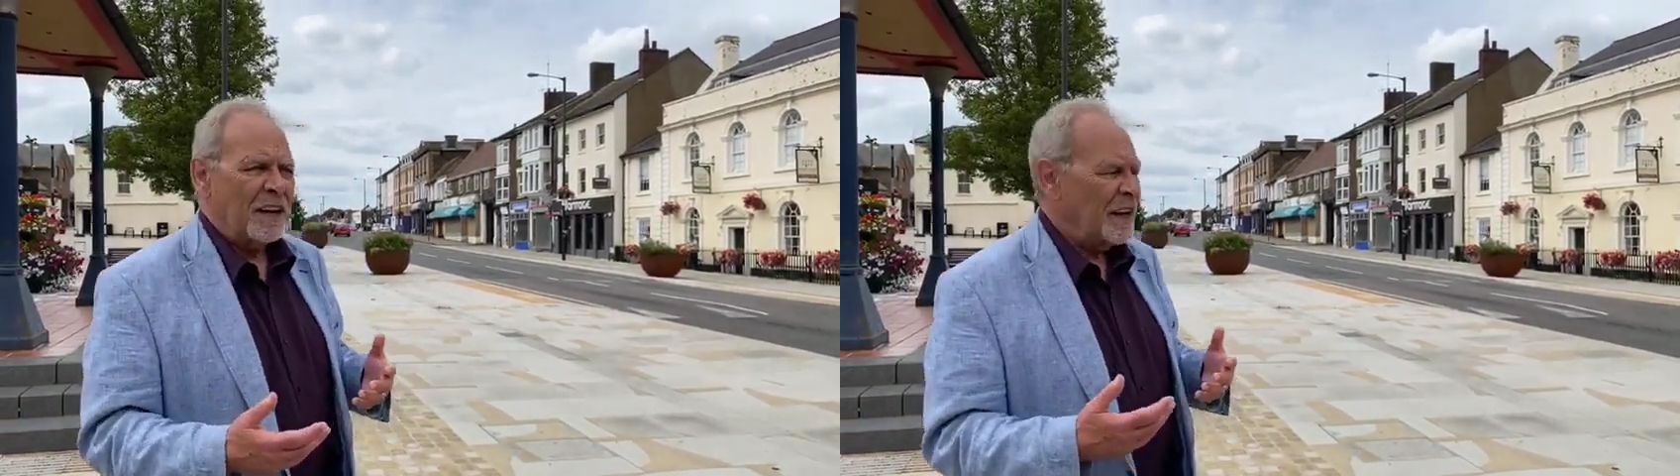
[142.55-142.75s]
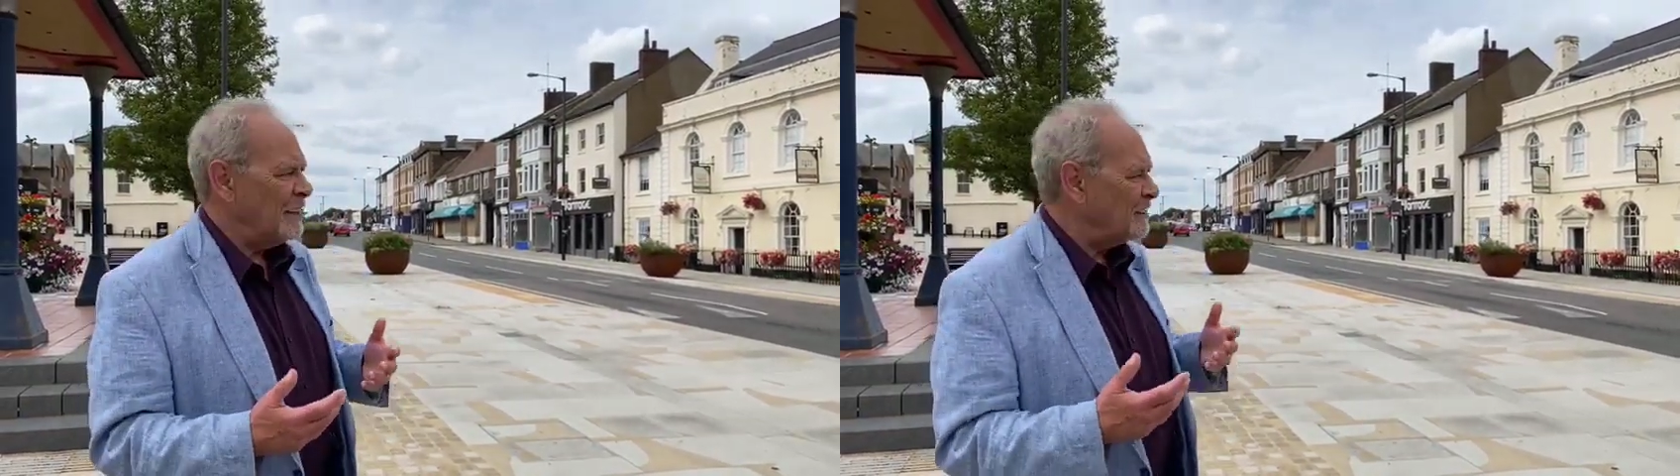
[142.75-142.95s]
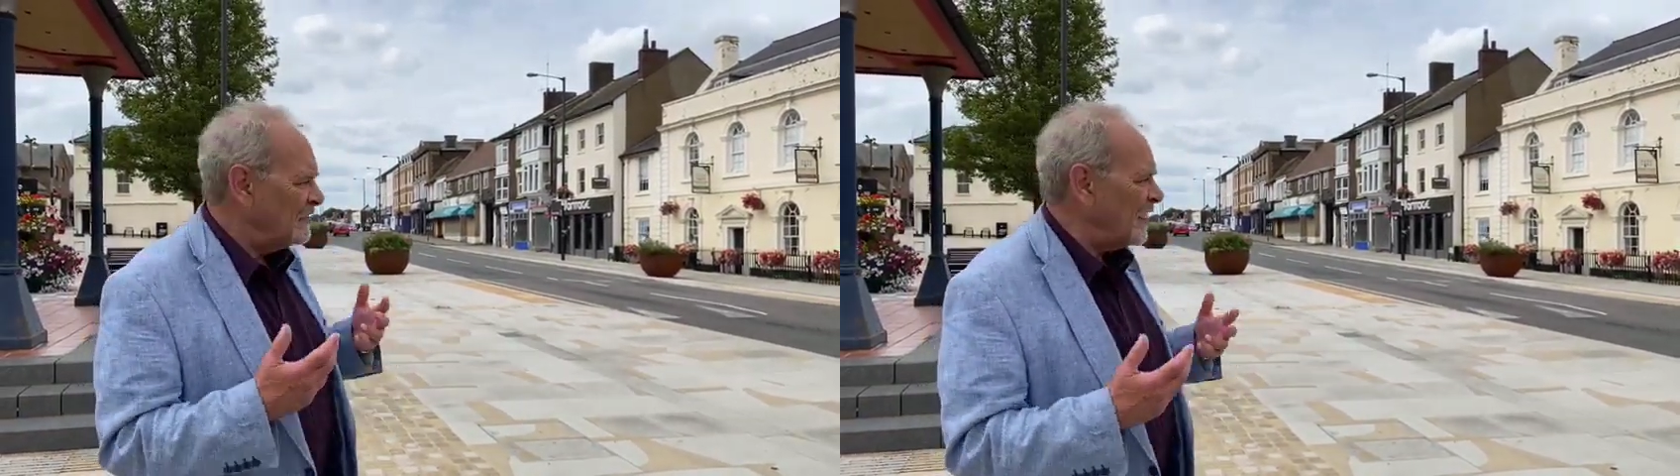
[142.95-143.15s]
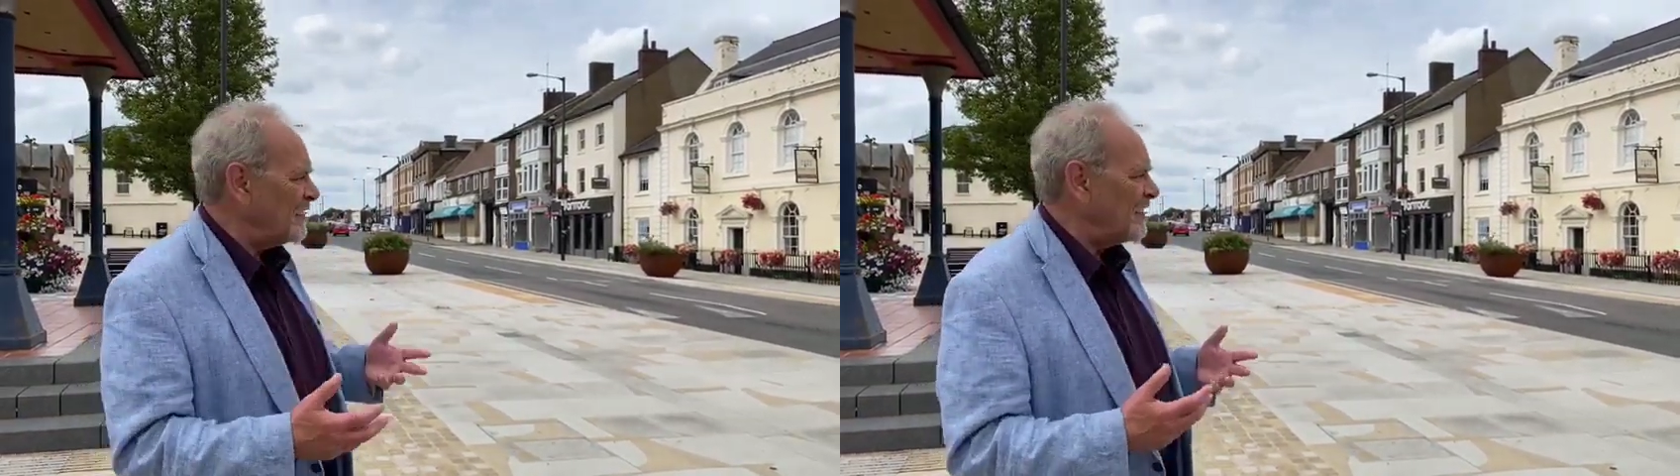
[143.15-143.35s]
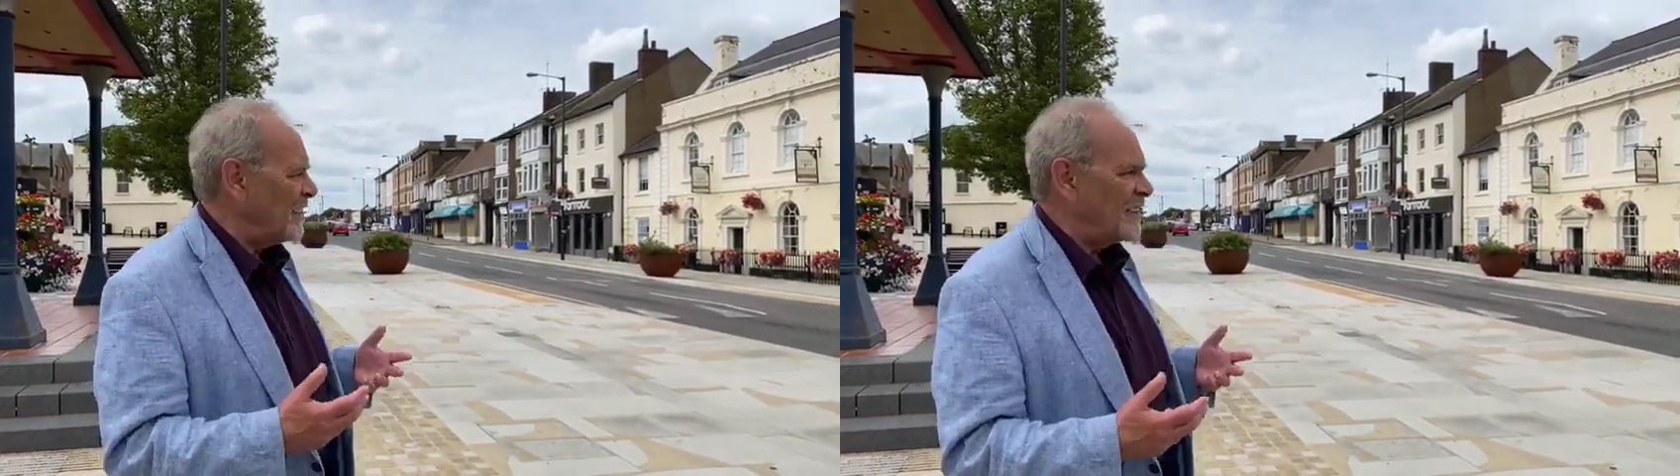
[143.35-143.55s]
a
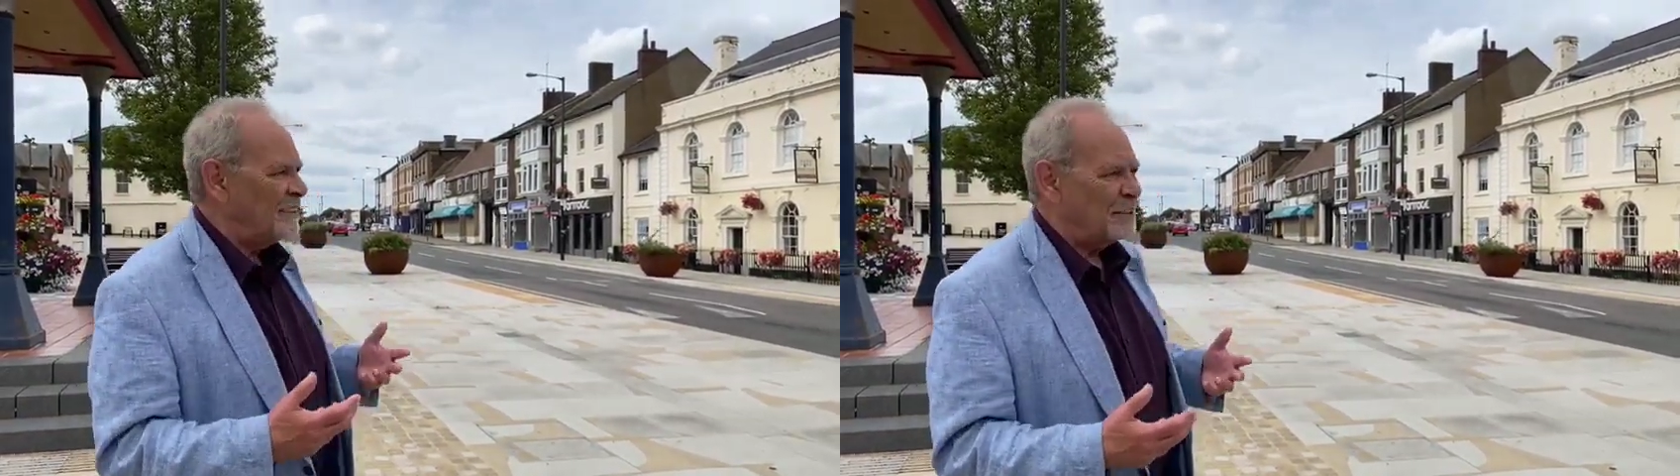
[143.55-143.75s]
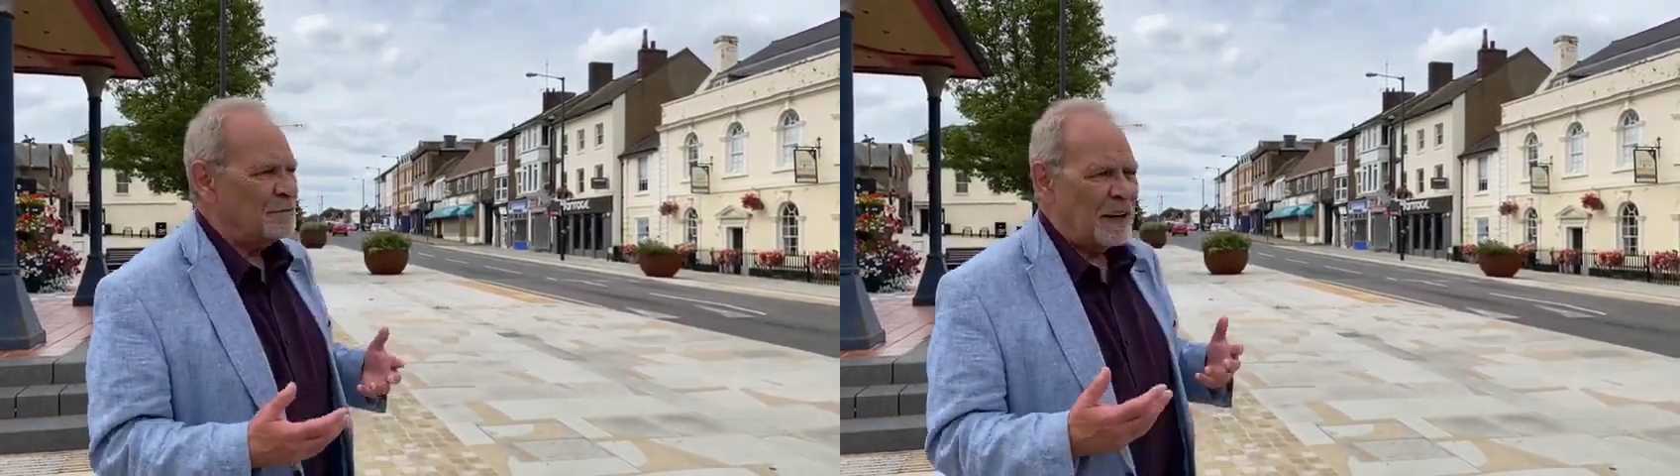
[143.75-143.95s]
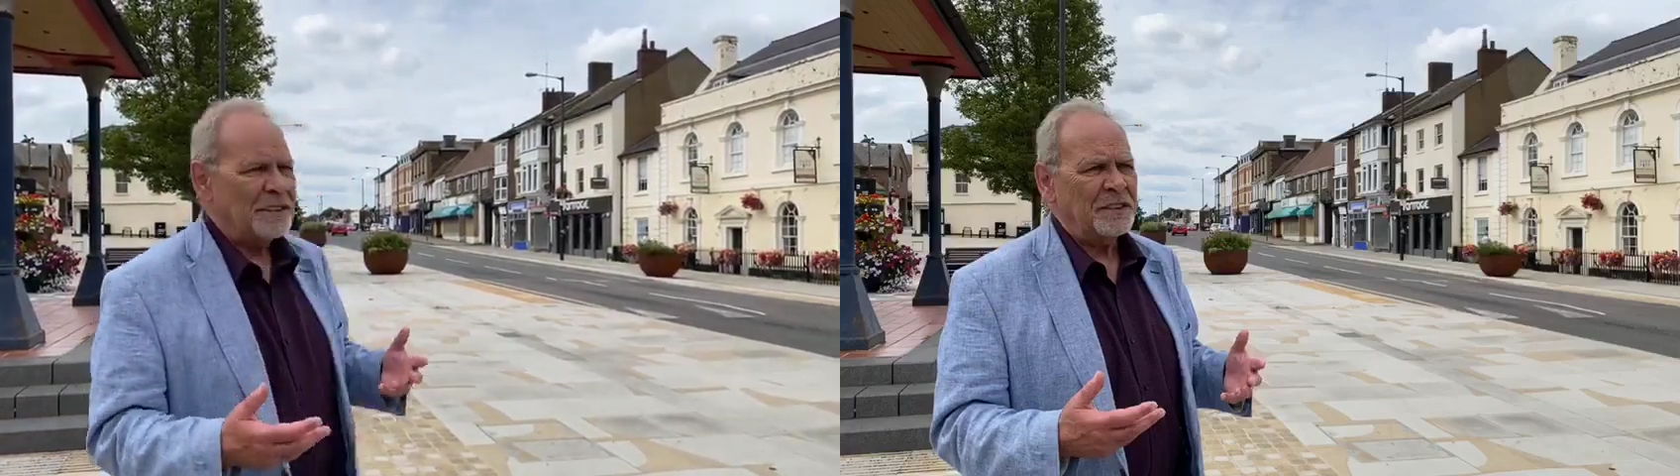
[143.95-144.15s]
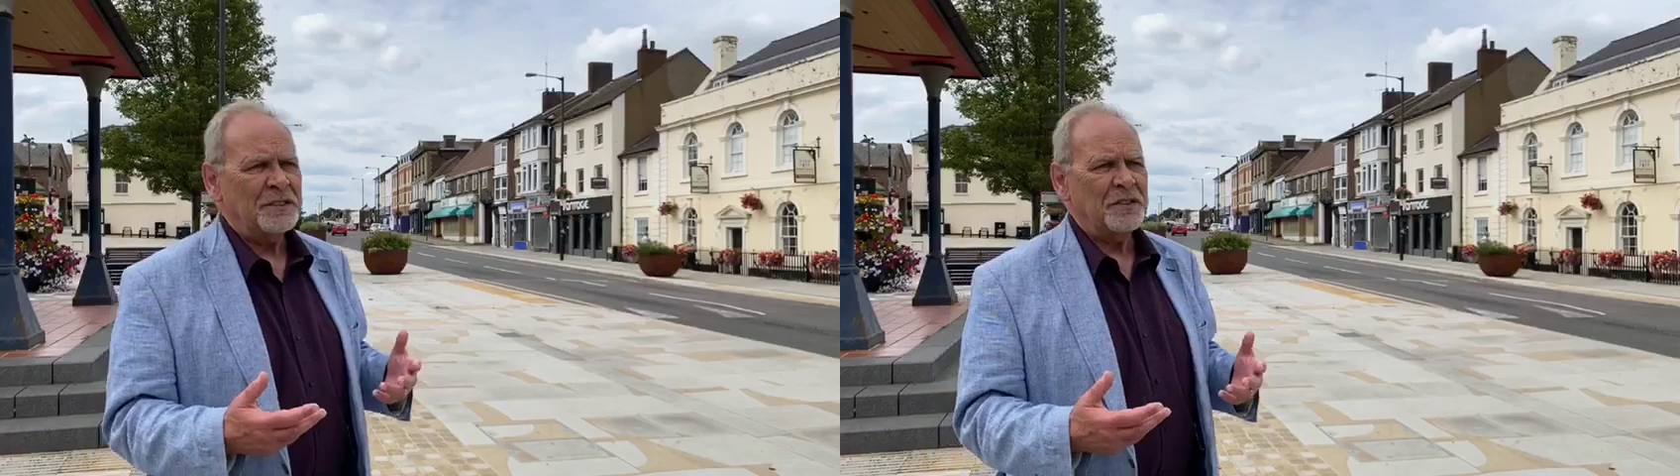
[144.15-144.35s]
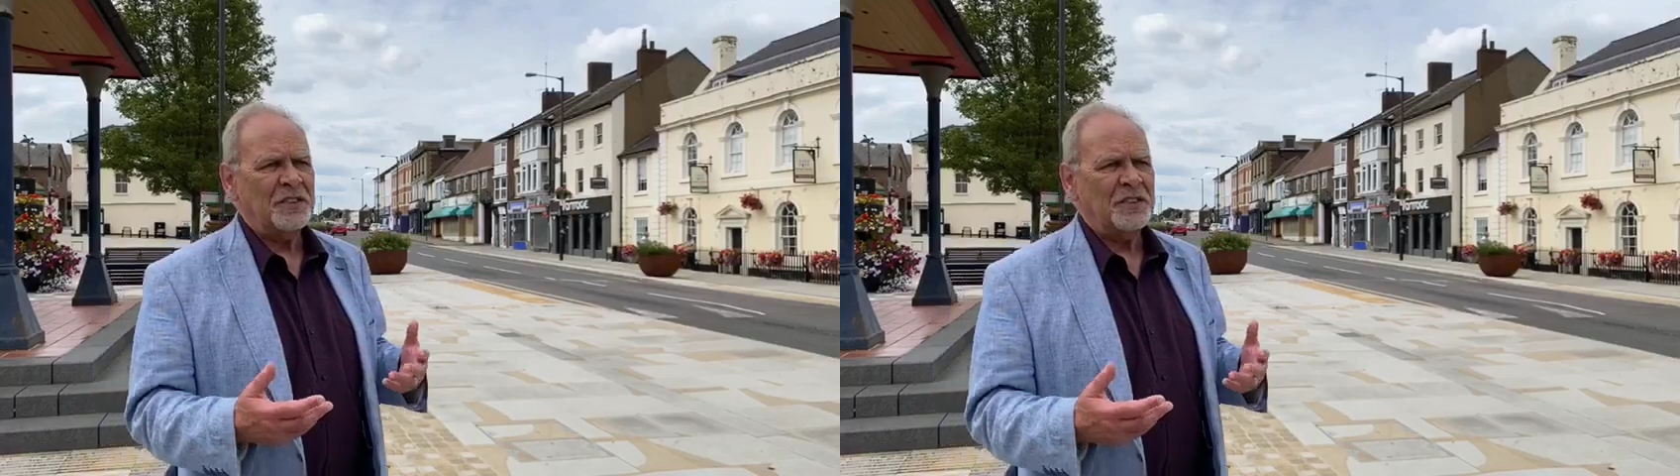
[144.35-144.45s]
dedicated mandatory